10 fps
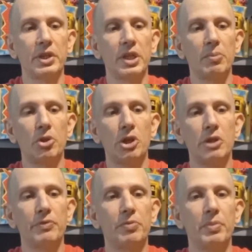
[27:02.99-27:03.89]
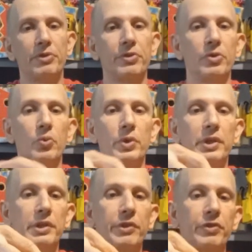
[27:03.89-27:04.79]
came off. It's missing the
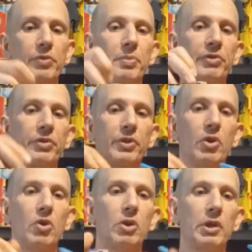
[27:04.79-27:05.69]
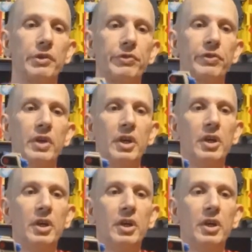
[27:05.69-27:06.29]
wings. It's missing the harness.